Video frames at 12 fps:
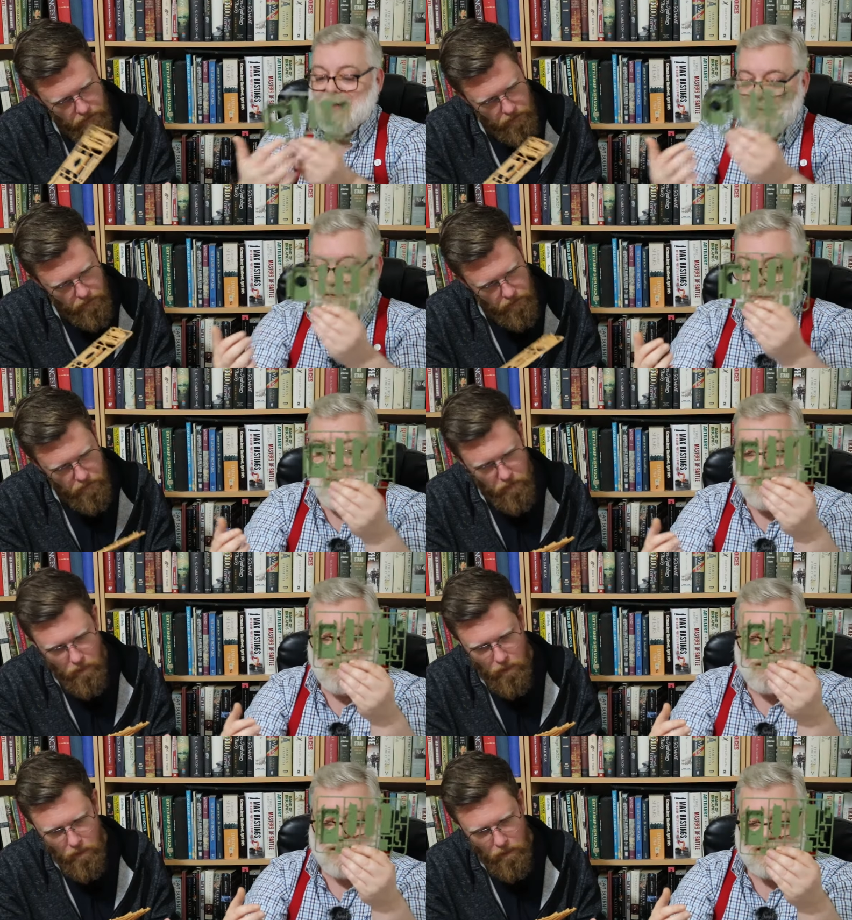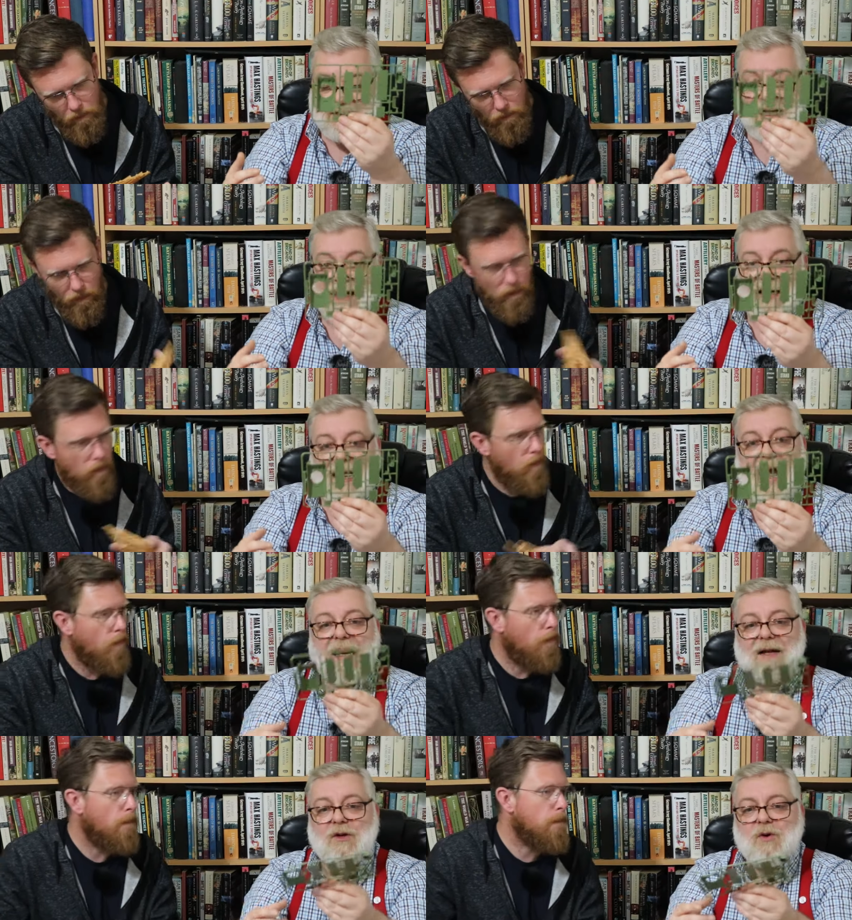Speaker 1: the floor of the tank.
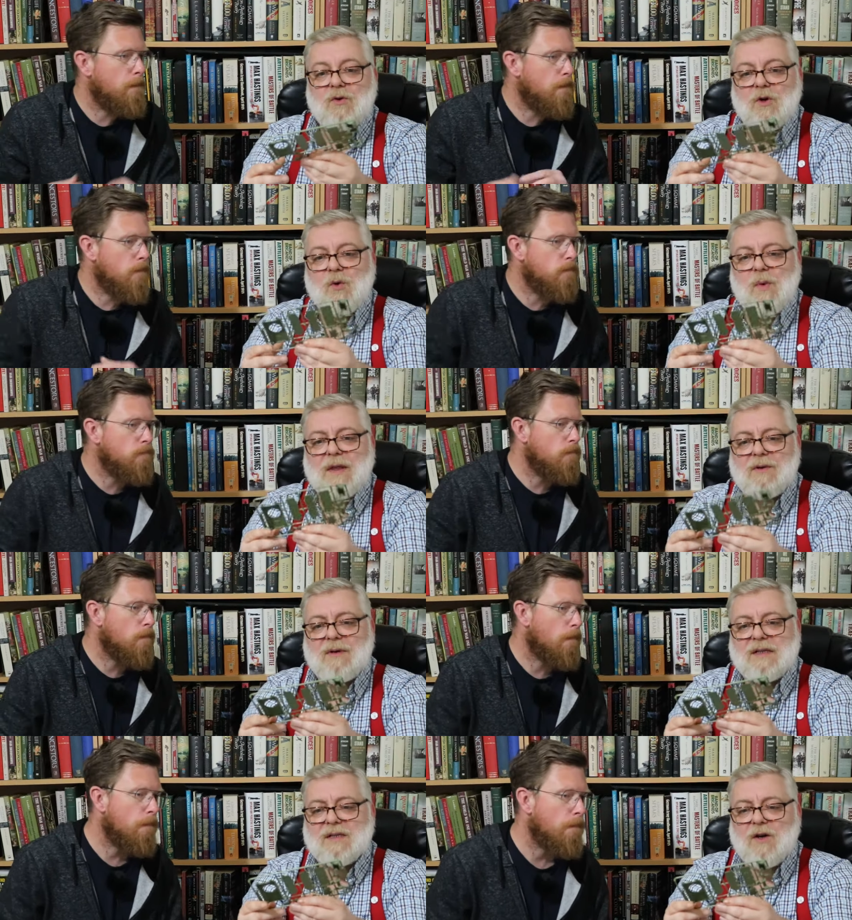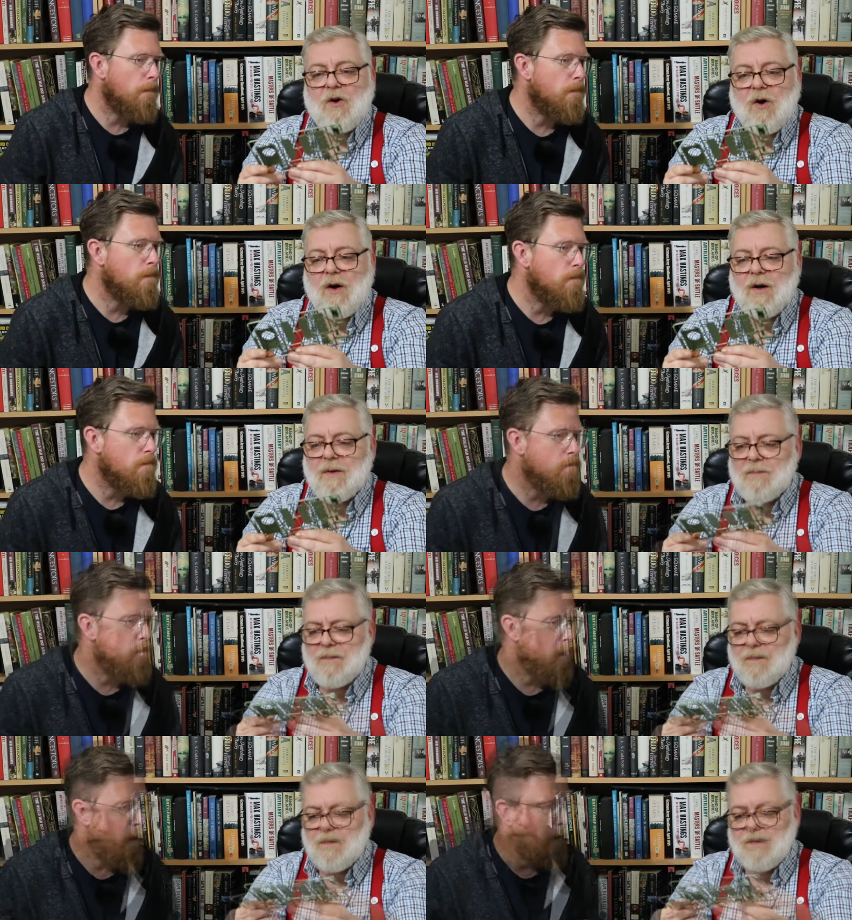And I don't know whether it's got a.
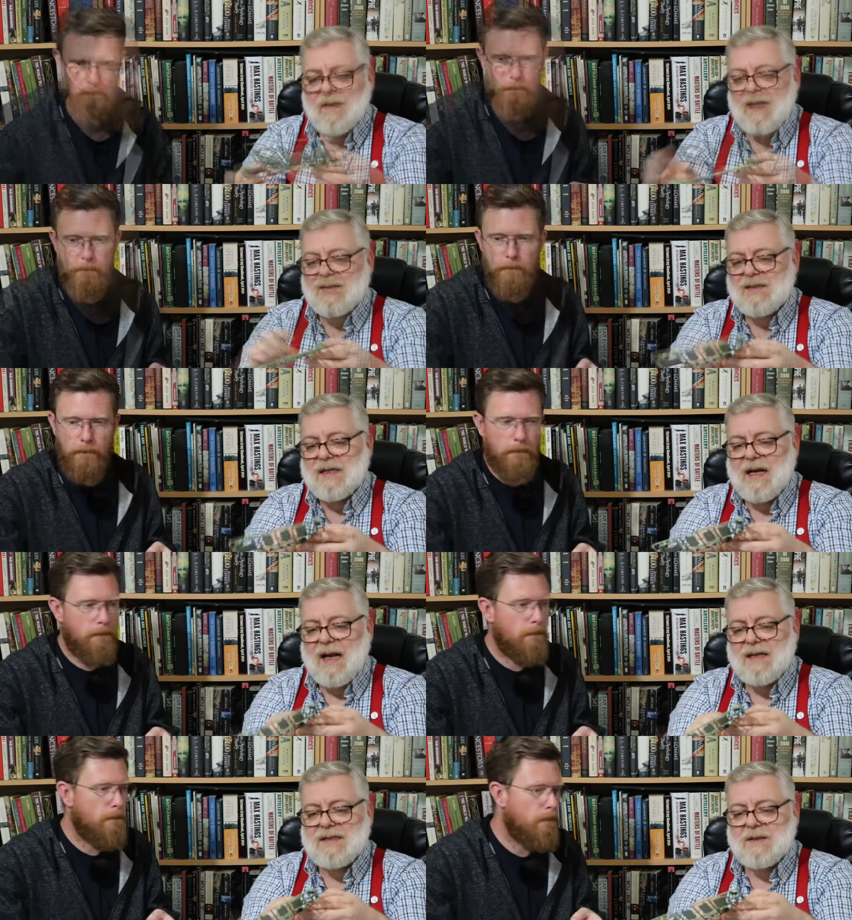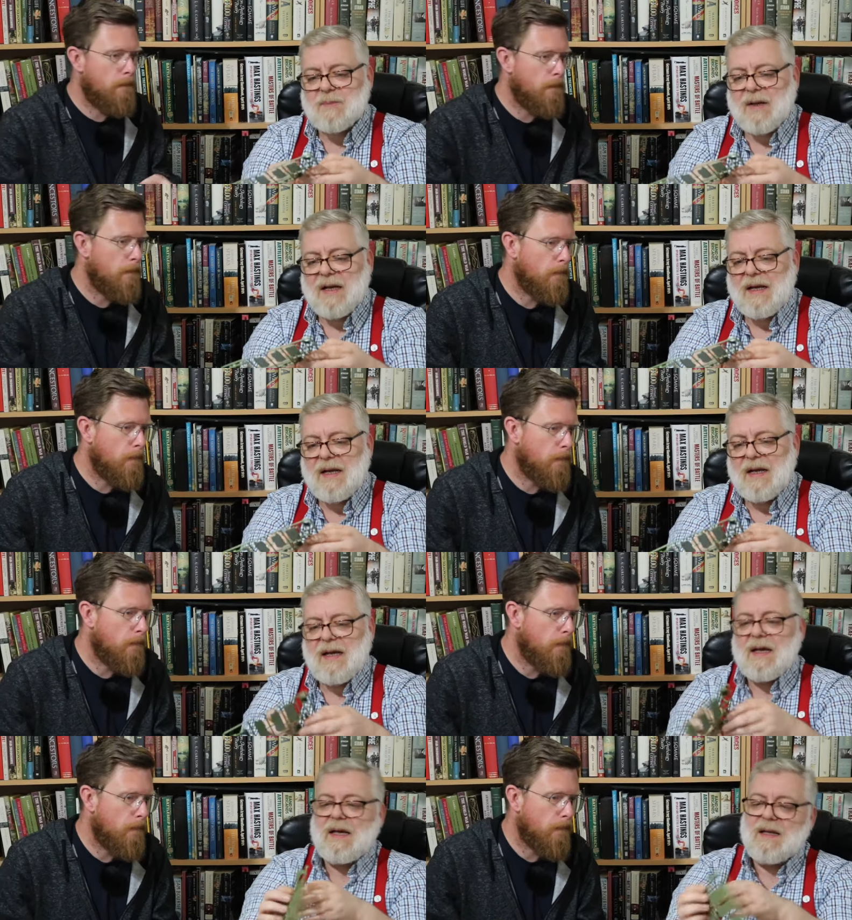That's the glass
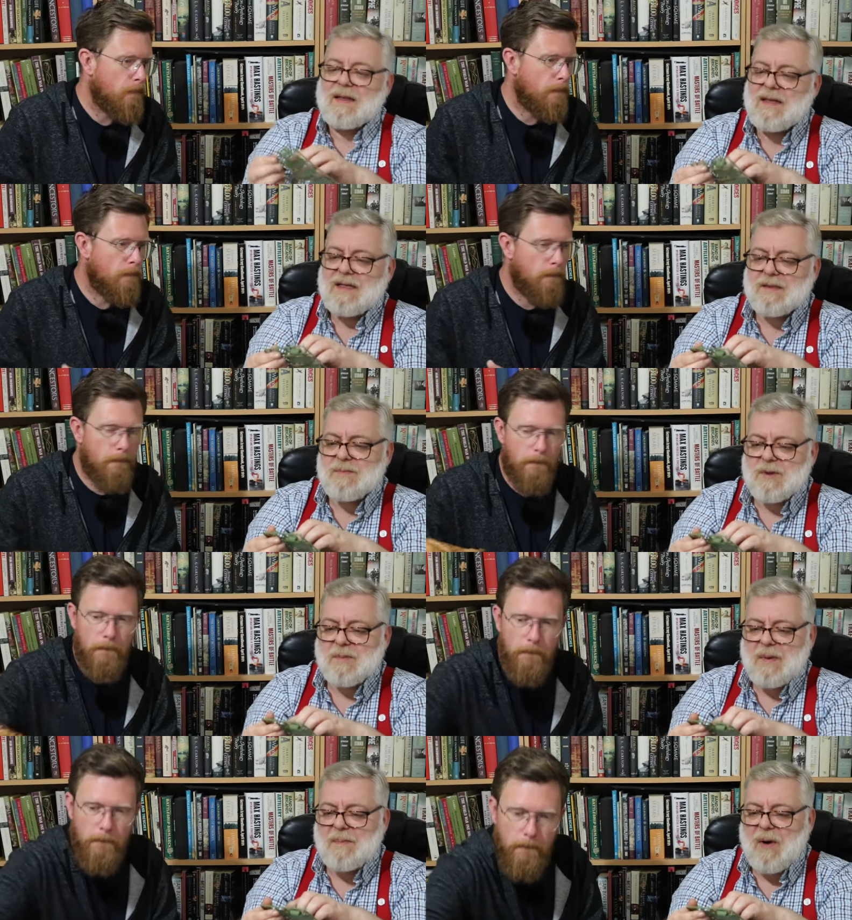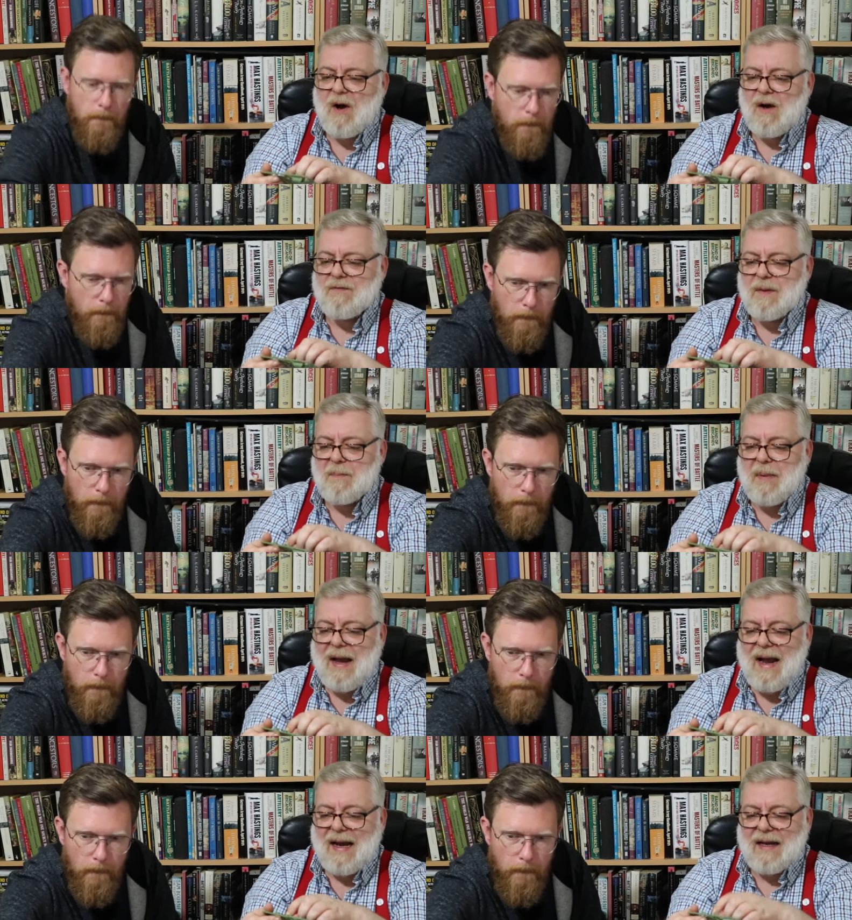display. This must be part of the
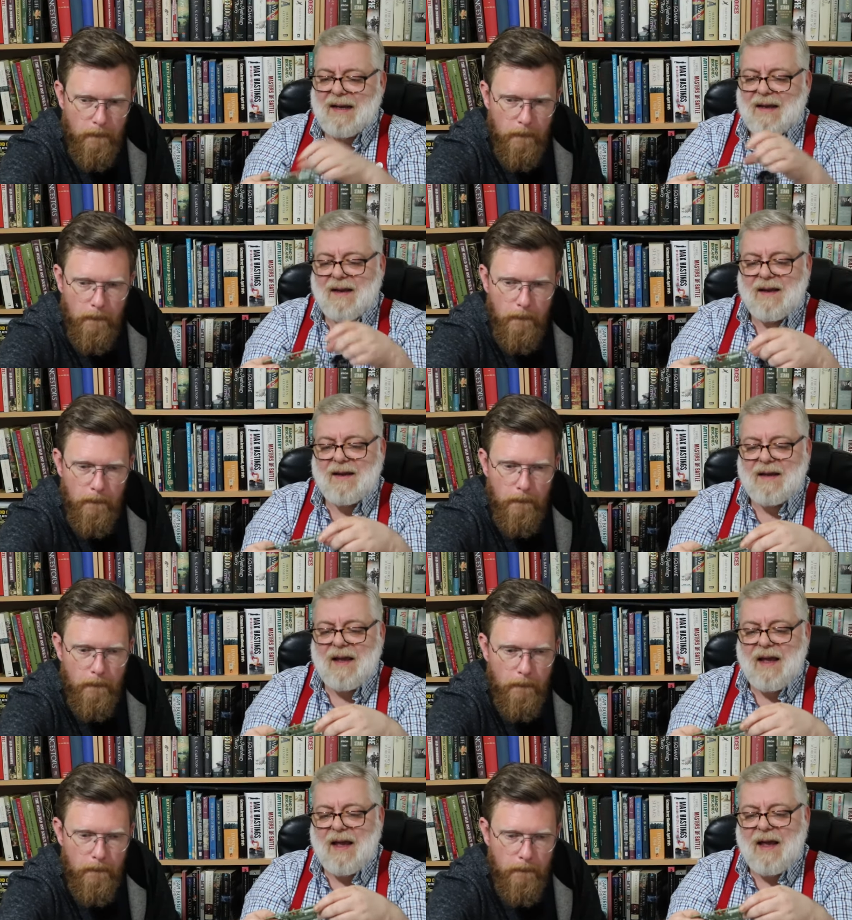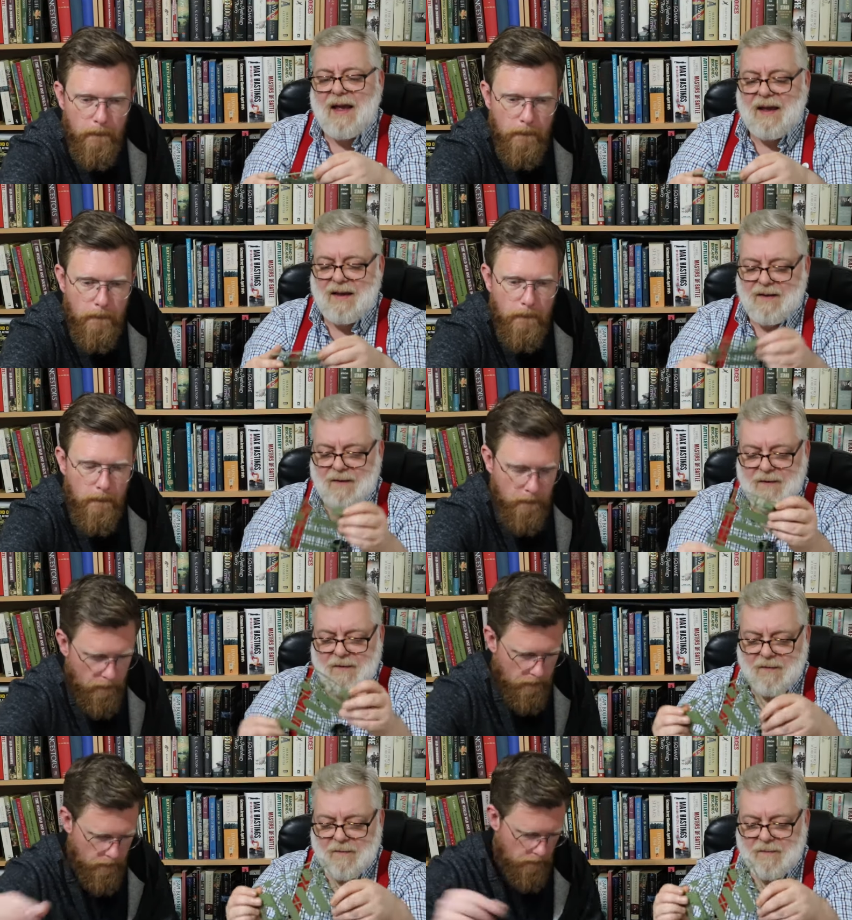back. Yeah.
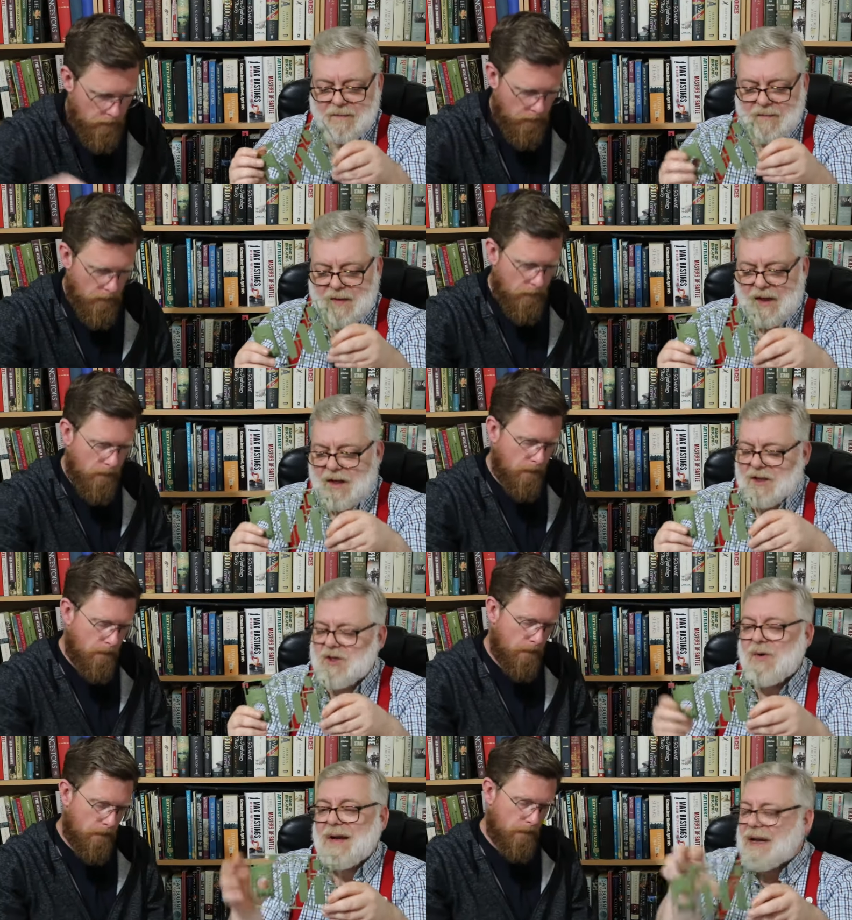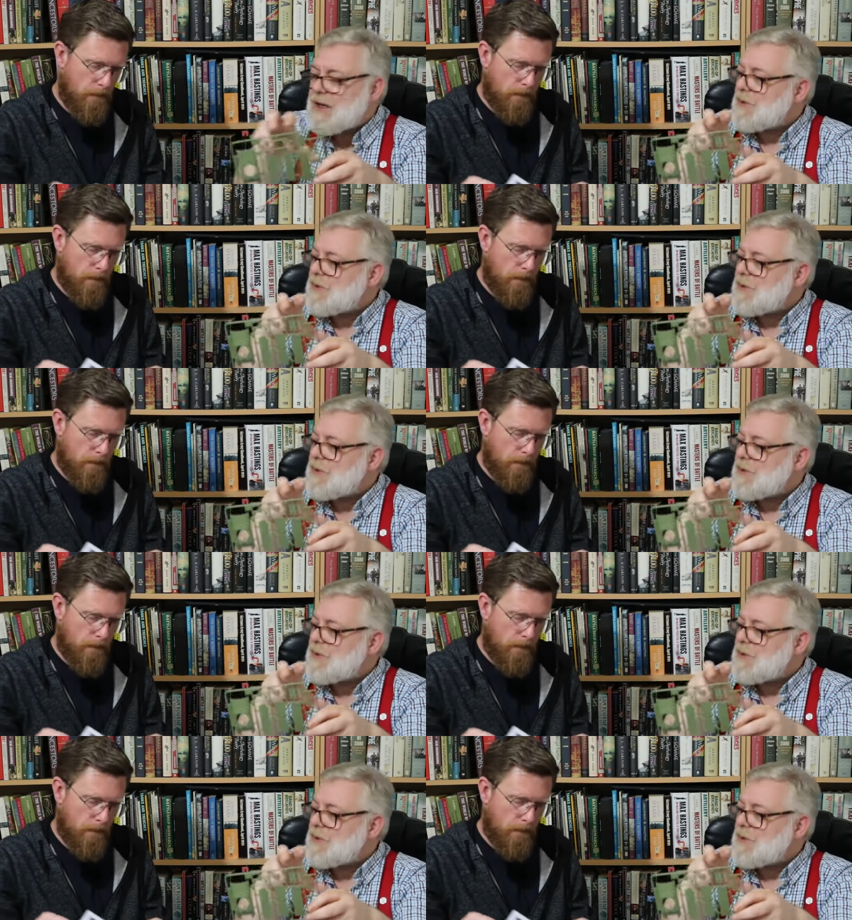So again,